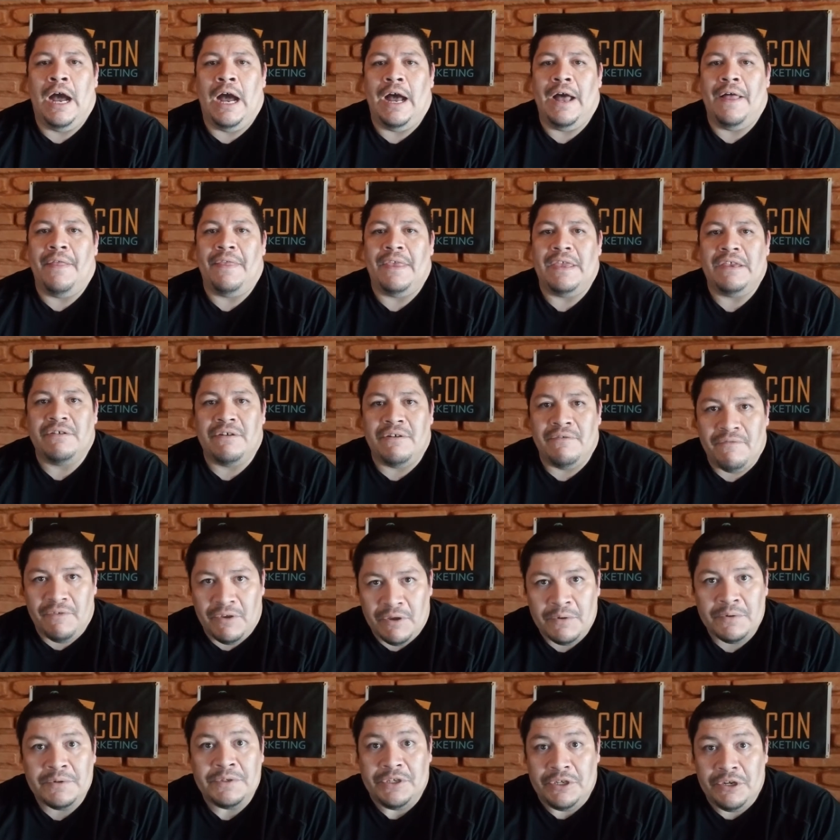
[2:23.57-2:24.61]
These
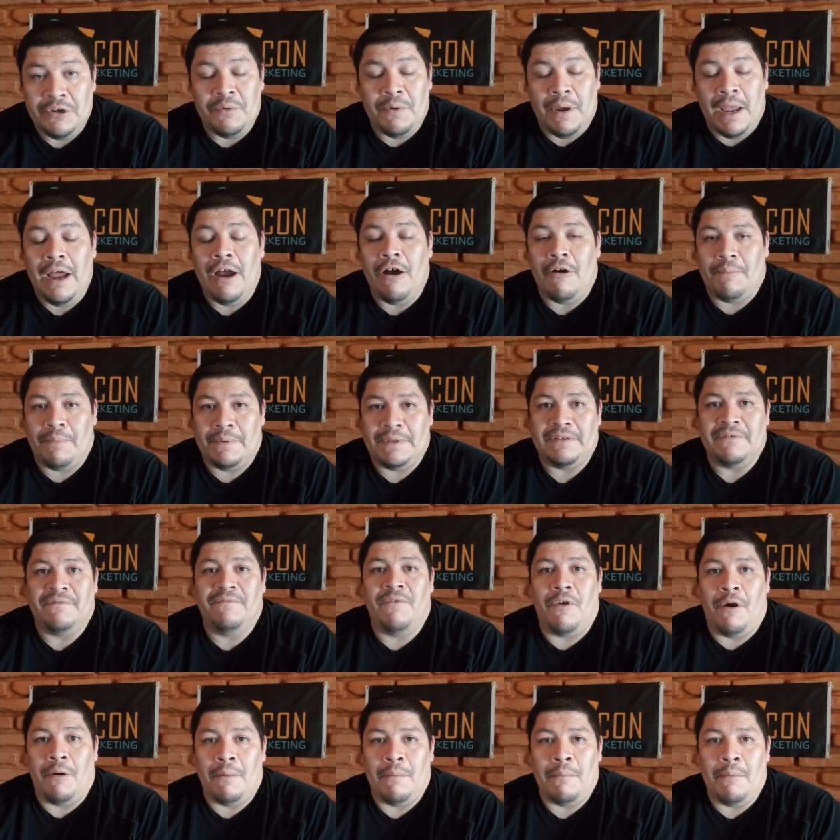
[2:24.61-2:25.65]
reviews do help. It's a
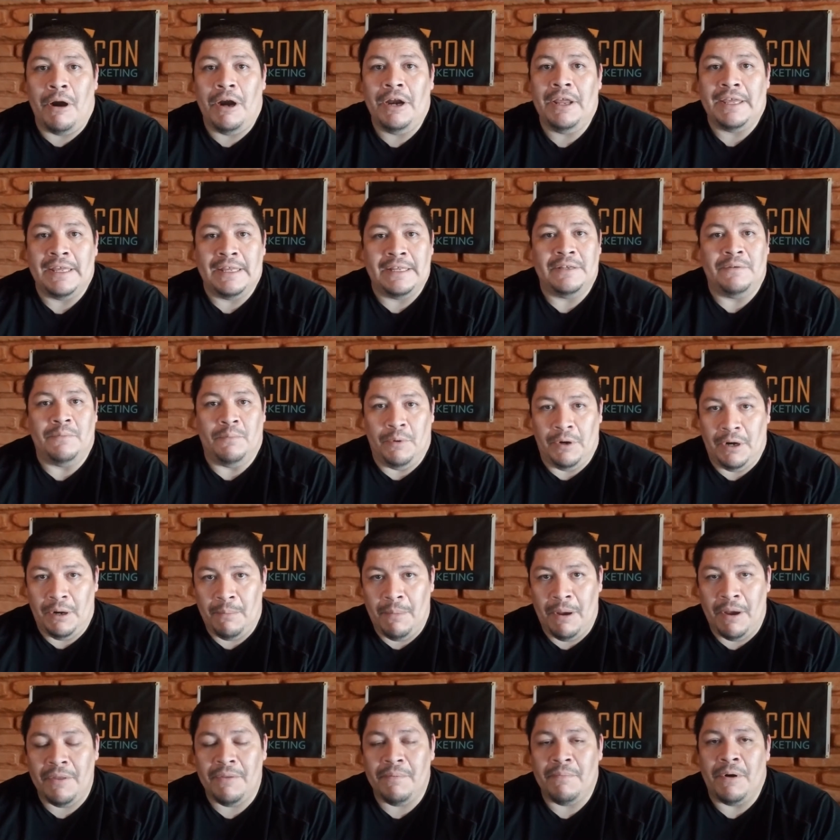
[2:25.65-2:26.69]
form of marketing. It's word of
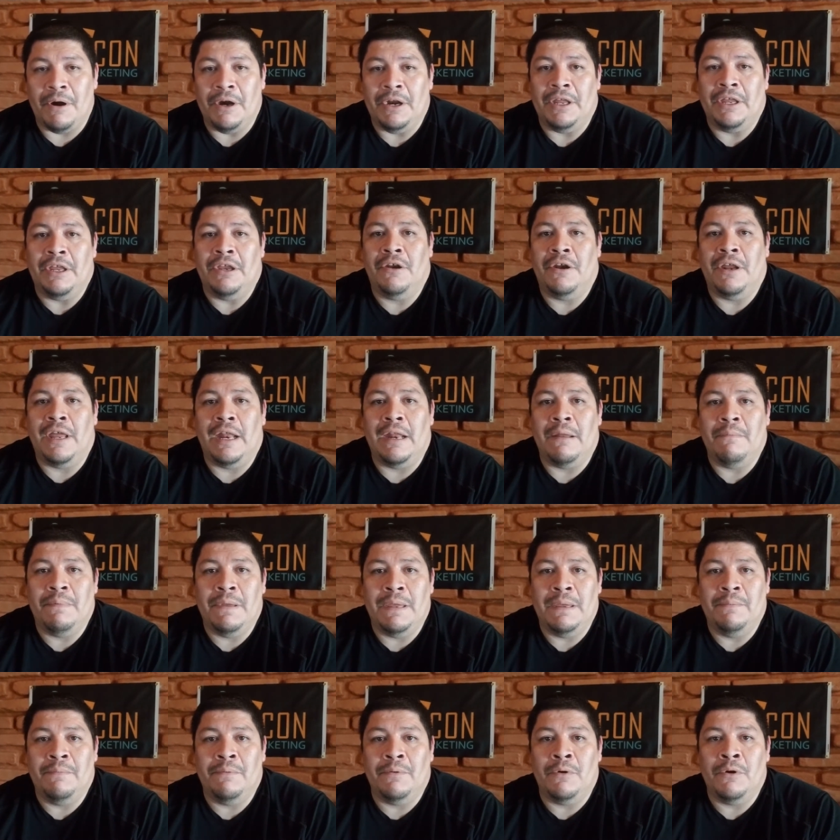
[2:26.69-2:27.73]
mouth marketing. You're getting
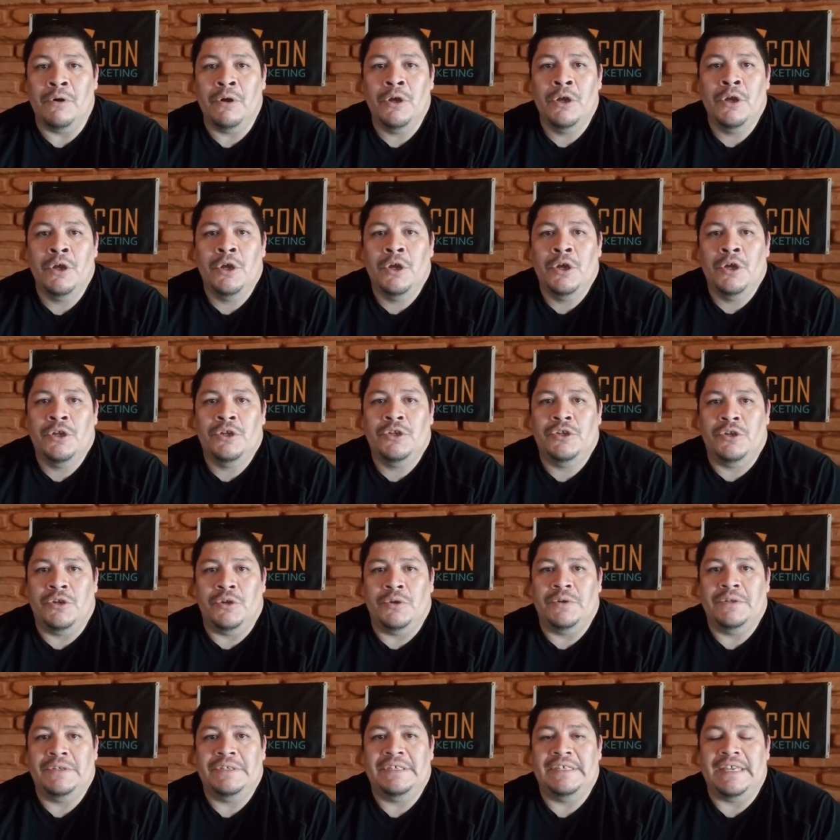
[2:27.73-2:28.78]
people to
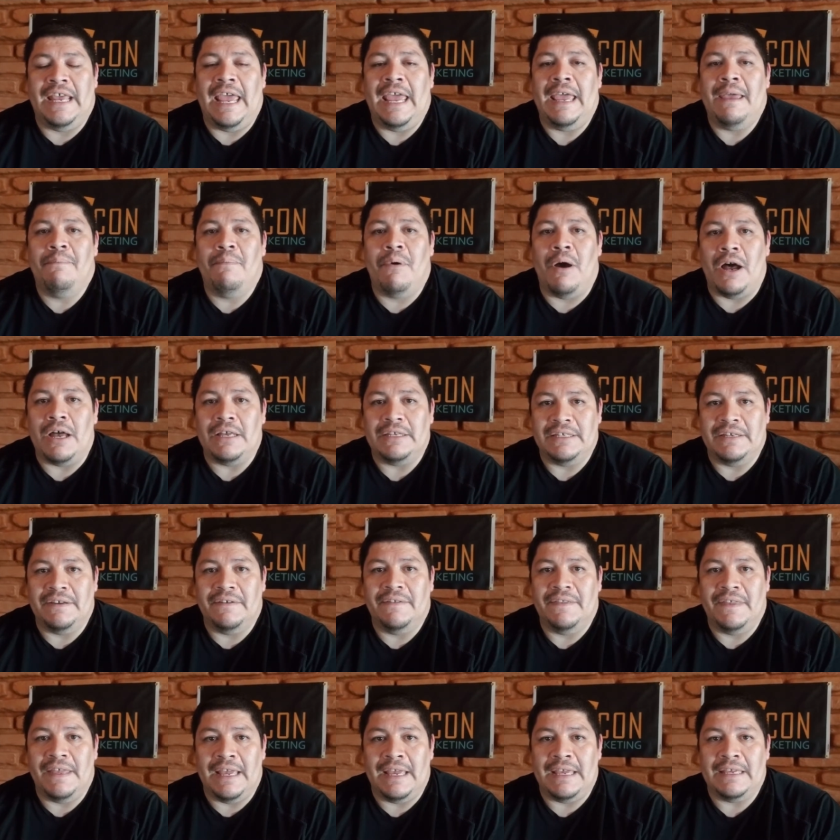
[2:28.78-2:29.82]
say positive
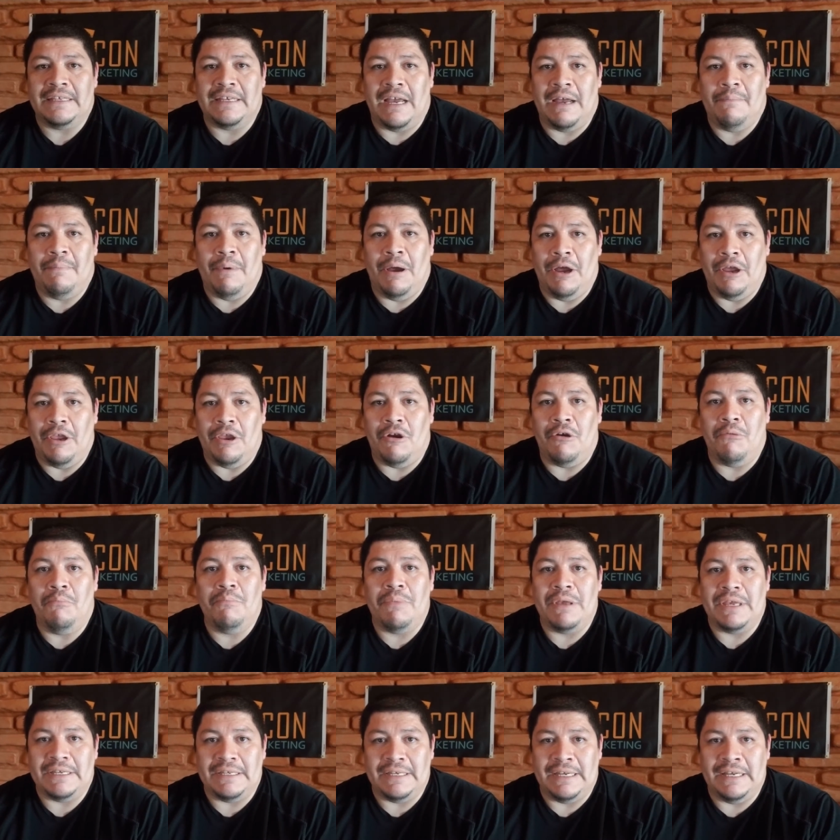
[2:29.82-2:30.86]
things about your
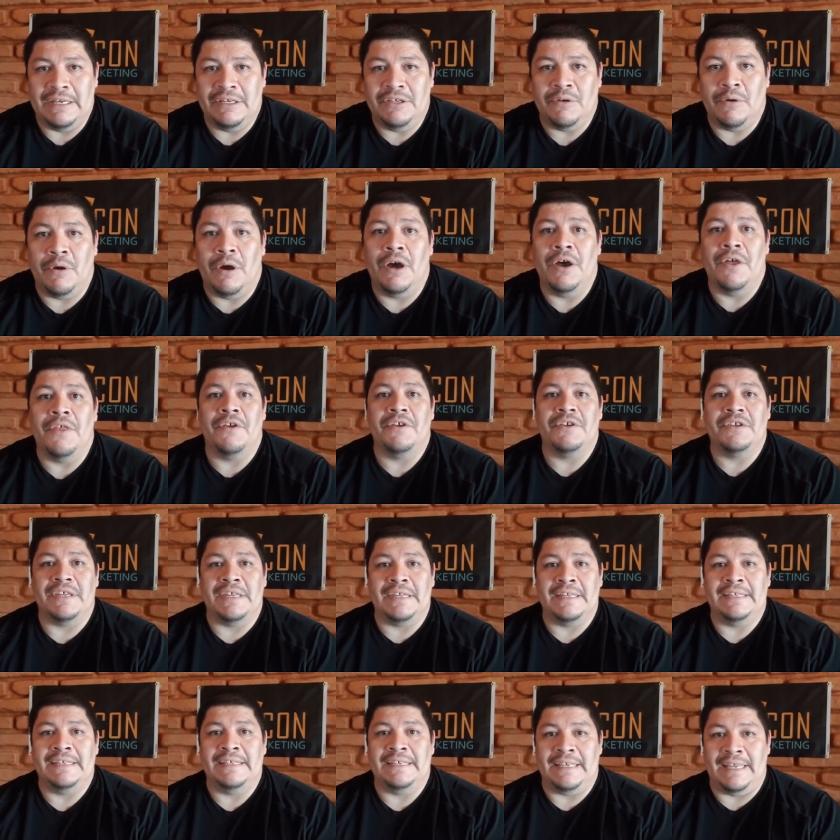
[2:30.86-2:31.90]
business so others
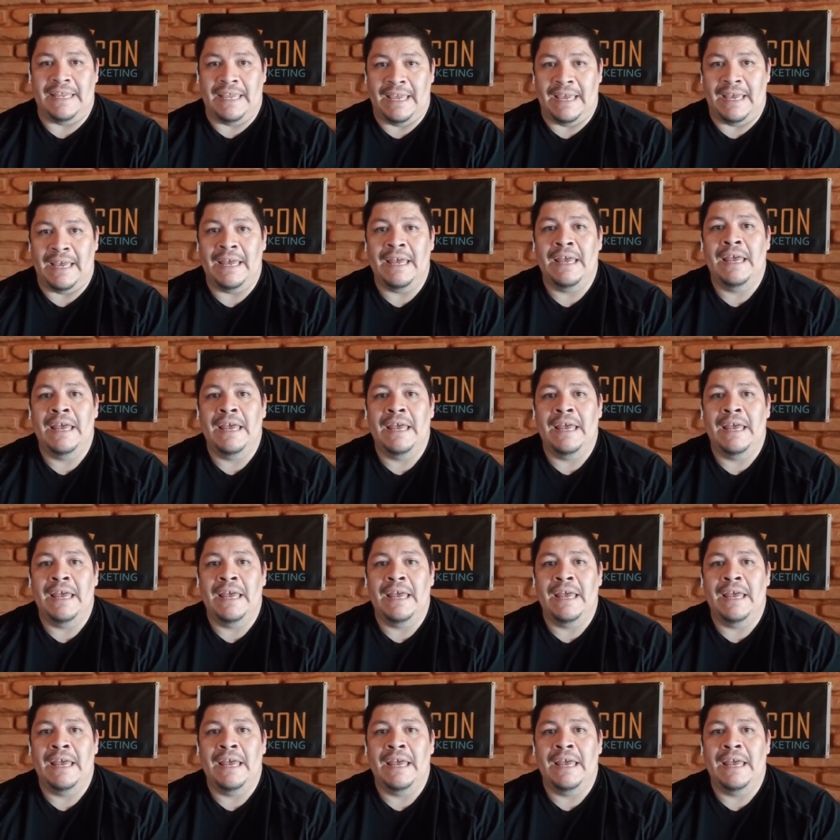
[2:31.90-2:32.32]
can see it